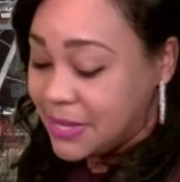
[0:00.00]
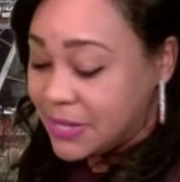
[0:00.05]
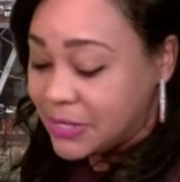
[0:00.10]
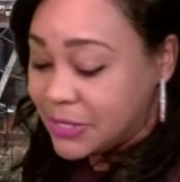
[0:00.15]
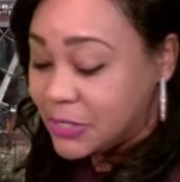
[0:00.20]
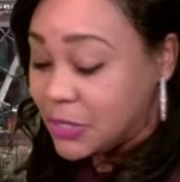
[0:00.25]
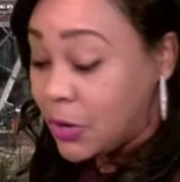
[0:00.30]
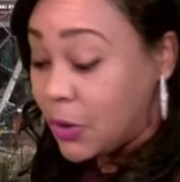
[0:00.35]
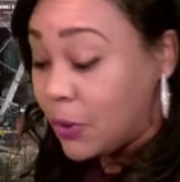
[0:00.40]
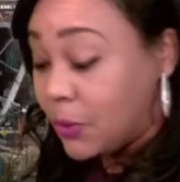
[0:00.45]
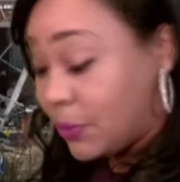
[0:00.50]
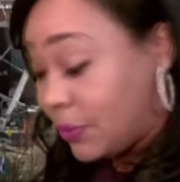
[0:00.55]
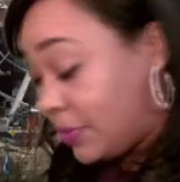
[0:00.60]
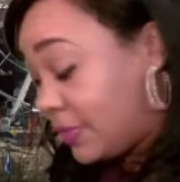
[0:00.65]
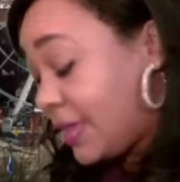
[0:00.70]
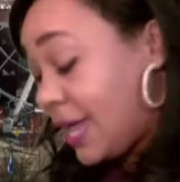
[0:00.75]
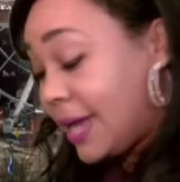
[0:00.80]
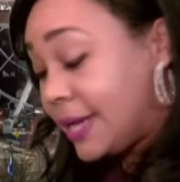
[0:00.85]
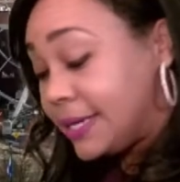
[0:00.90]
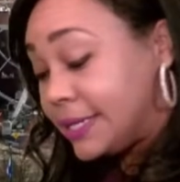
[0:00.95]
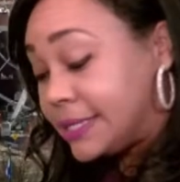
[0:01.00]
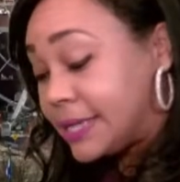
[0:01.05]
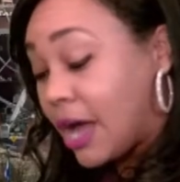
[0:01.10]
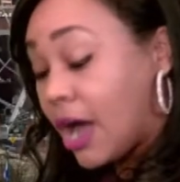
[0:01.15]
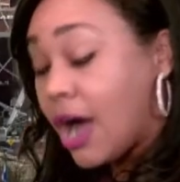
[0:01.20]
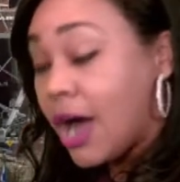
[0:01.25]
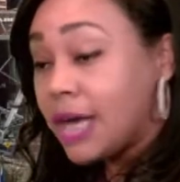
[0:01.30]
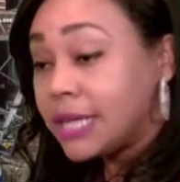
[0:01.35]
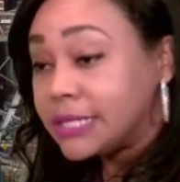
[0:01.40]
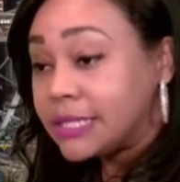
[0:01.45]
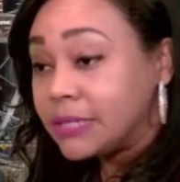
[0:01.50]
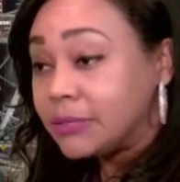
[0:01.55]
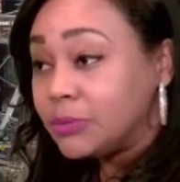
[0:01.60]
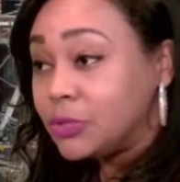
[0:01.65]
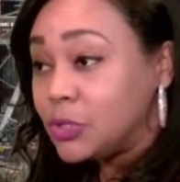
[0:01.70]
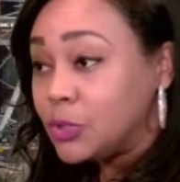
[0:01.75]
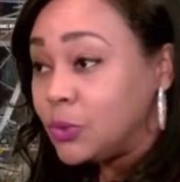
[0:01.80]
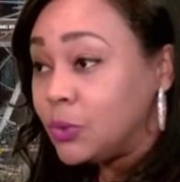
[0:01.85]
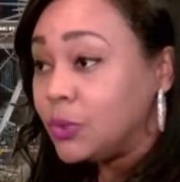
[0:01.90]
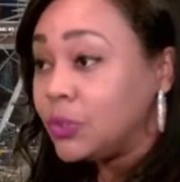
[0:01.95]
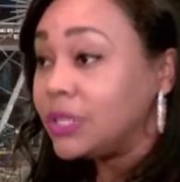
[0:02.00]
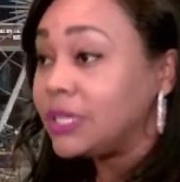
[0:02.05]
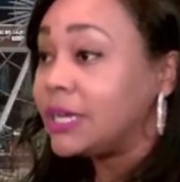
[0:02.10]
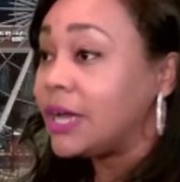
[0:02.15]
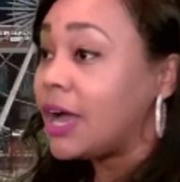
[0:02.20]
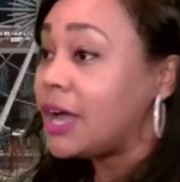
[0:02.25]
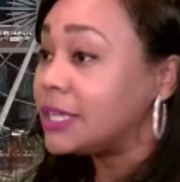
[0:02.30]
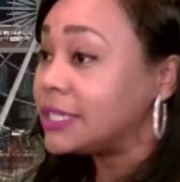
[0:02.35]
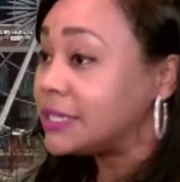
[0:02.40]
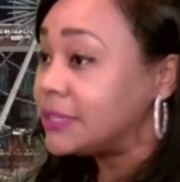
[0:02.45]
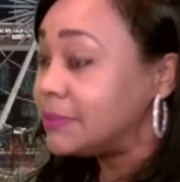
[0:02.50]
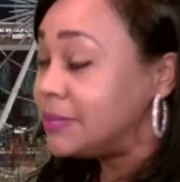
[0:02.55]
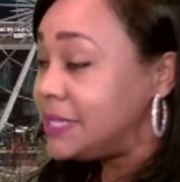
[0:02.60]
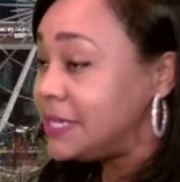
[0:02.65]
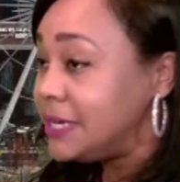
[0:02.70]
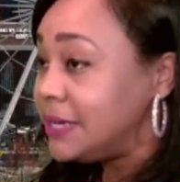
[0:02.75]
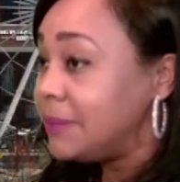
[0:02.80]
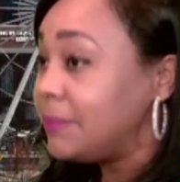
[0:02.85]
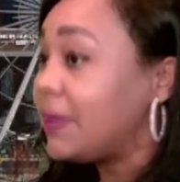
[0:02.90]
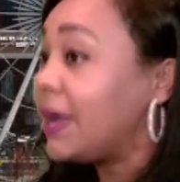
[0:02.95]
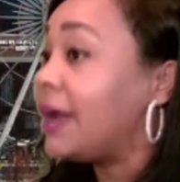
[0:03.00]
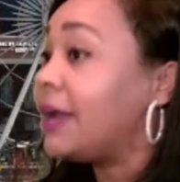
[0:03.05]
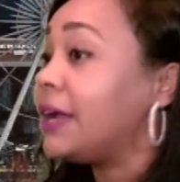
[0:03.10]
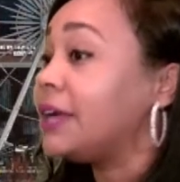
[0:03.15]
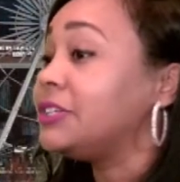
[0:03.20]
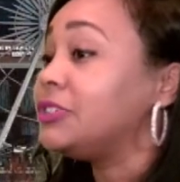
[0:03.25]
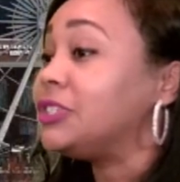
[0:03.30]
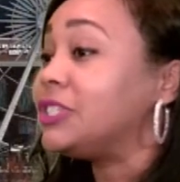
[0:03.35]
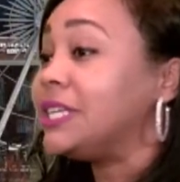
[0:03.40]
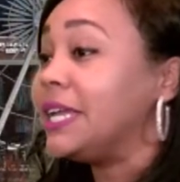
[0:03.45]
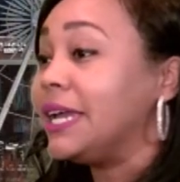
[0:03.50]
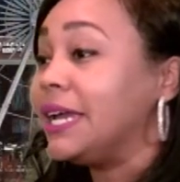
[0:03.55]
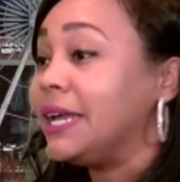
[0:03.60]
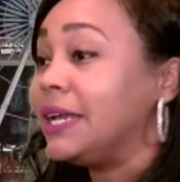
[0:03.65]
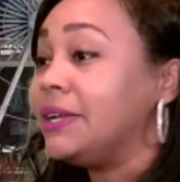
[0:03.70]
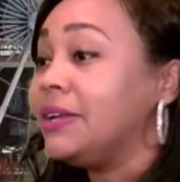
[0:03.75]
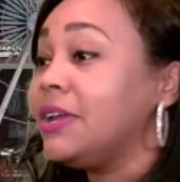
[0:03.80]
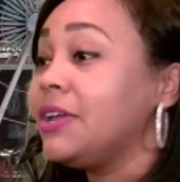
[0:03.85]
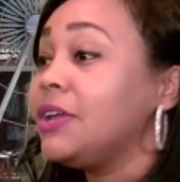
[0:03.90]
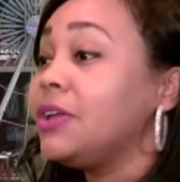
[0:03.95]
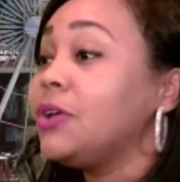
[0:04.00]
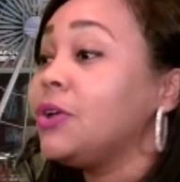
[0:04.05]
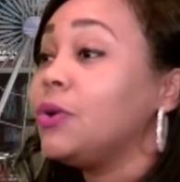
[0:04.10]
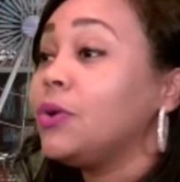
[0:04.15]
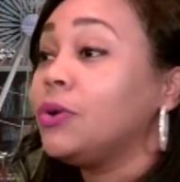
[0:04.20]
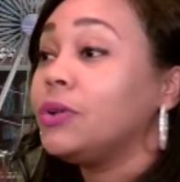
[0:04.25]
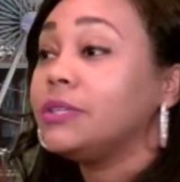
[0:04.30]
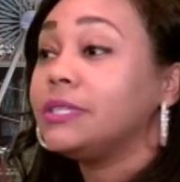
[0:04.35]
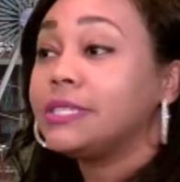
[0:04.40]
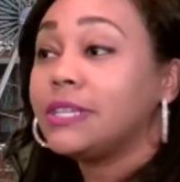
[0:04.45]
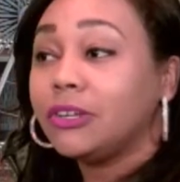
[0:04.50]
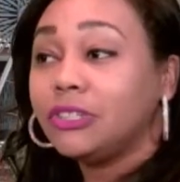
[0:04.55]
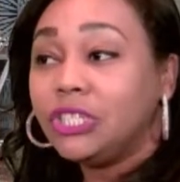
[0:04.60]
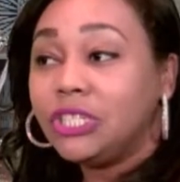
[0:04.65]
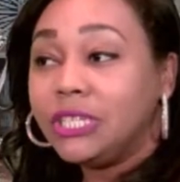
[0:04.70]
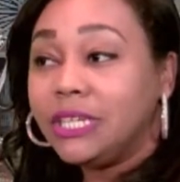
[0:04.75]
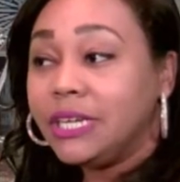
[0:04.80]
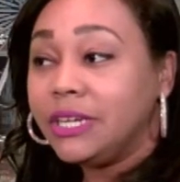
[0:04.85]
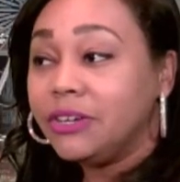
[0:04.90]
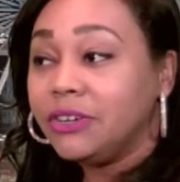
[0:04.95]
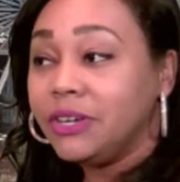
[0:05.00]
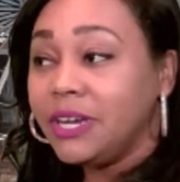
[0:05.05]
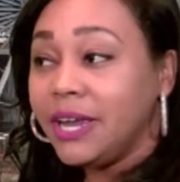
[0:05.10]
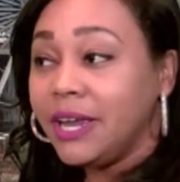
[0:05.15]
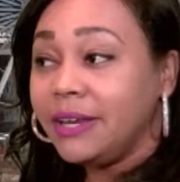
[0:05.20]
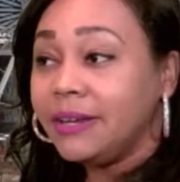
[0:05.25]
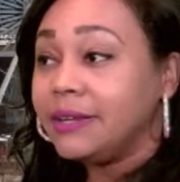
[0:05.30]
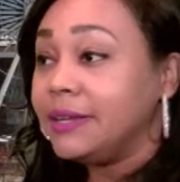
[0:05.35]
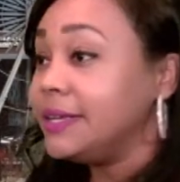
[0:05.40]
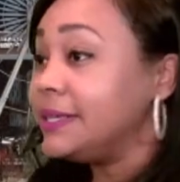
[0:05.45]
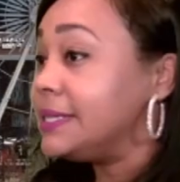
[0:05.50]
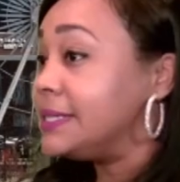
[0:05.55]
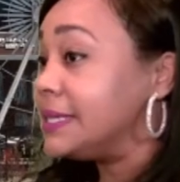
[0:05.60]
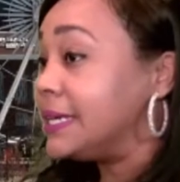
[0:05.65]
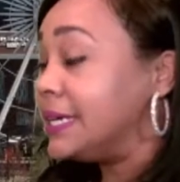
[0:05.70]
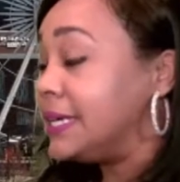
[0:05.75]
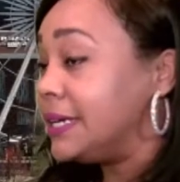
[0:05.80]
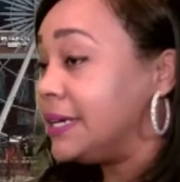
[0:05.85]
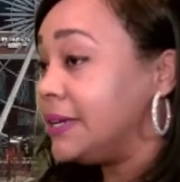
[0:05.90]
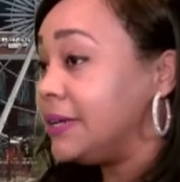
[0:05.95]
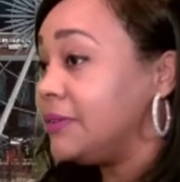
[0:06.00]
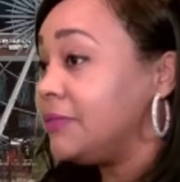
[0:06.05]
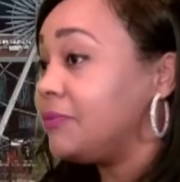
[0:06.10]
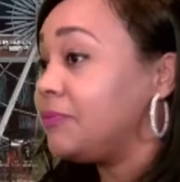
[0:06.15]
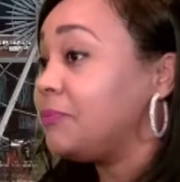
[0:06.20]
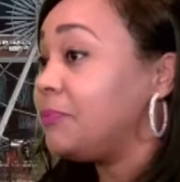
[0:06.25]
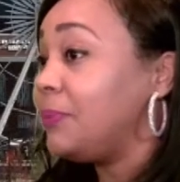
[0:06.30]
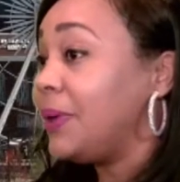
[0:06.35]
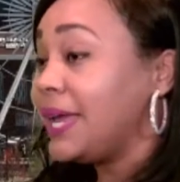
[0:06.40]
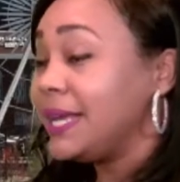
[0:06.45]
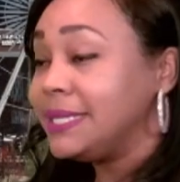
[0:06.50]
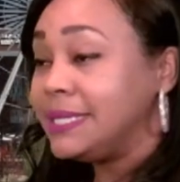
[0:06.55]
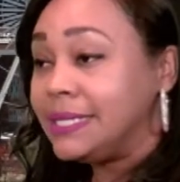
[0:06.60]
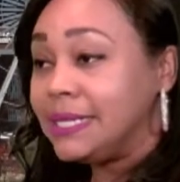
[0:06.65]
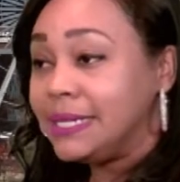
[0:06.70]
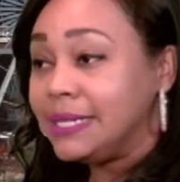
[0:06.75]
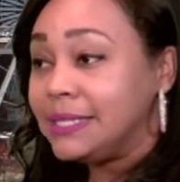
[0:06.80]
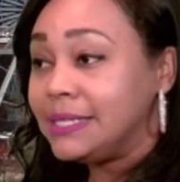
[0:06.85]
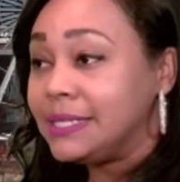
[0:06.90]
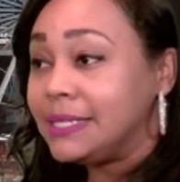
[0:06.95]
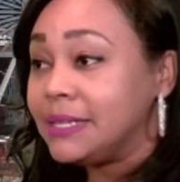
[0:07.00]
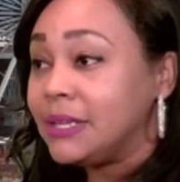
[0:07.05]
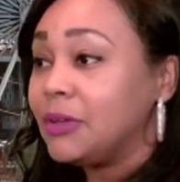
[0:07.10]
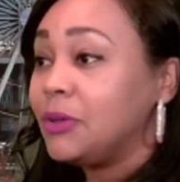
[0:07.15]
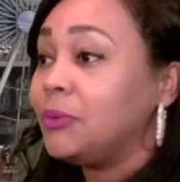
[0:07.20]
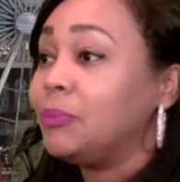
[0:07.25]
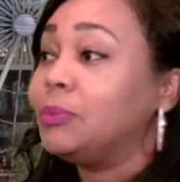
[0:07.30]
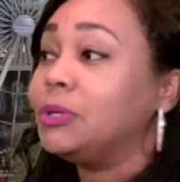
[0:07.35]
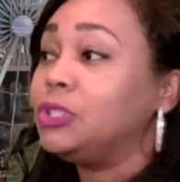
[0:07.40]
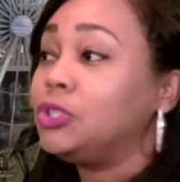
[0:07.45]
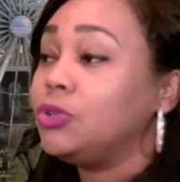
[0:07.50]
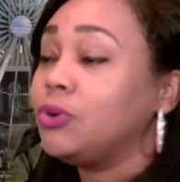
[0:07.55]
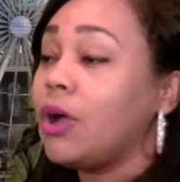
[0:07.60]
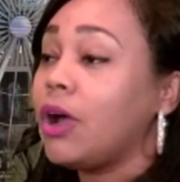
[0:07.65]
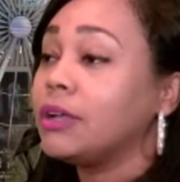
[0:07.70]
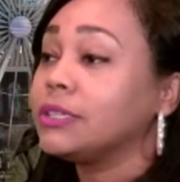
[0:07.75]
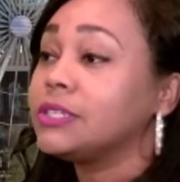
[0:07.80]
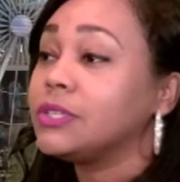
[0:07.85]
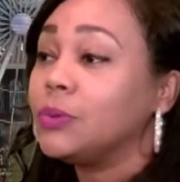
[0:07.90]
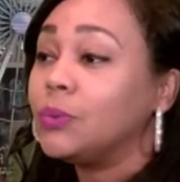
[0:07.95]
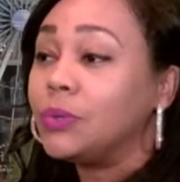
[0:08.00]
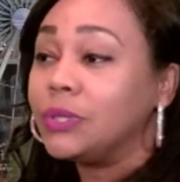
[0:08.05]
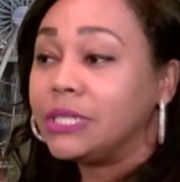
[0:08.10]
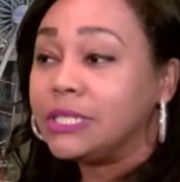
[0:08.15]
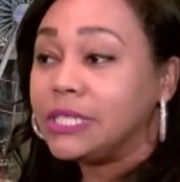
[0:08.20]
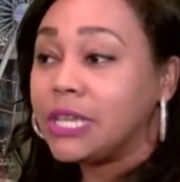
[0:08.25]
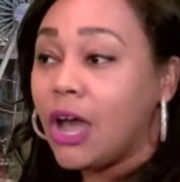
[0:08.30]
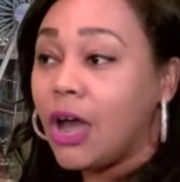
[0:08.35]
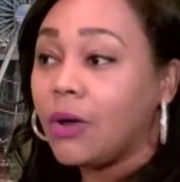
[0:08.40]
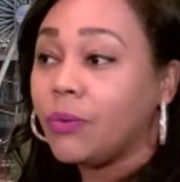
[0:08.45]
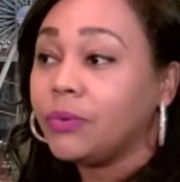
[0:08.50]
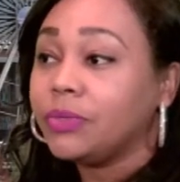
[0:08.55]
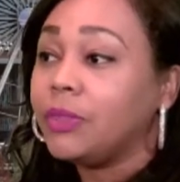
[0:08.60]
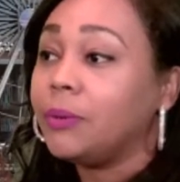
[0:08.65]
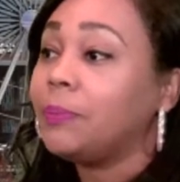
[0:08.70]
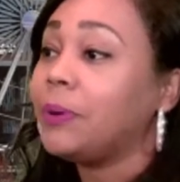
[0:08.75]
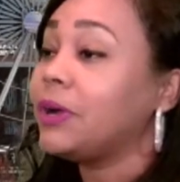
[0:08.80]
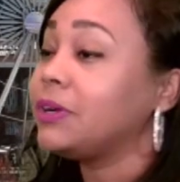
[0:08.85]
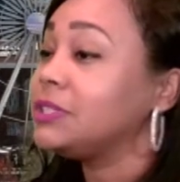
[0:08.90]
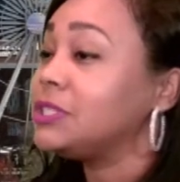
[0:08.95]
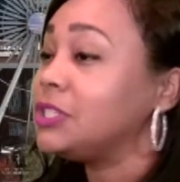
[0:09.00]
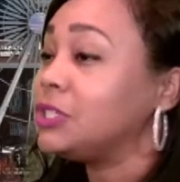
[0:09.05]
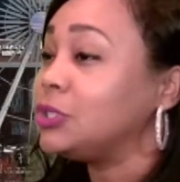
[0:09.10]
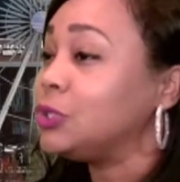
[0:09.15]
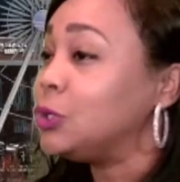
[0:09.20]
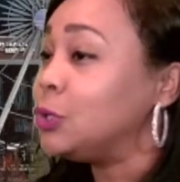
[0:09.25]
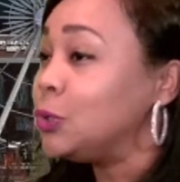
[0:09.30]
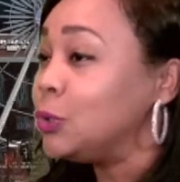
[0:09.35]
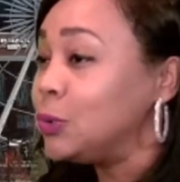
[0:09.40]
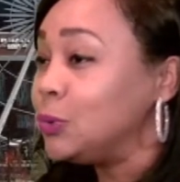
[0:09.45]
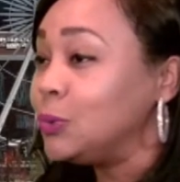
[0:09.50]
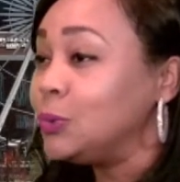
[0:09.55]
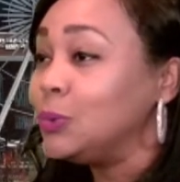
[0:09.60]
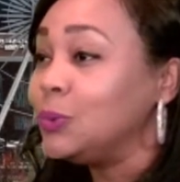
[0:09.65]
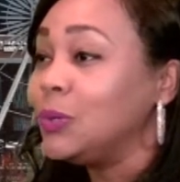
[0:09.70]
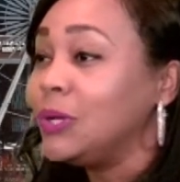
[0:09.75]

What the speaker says: So that is an awesome tool and an awesome tip. I understand searching the internet is a good basis, but you also want to talk with the person who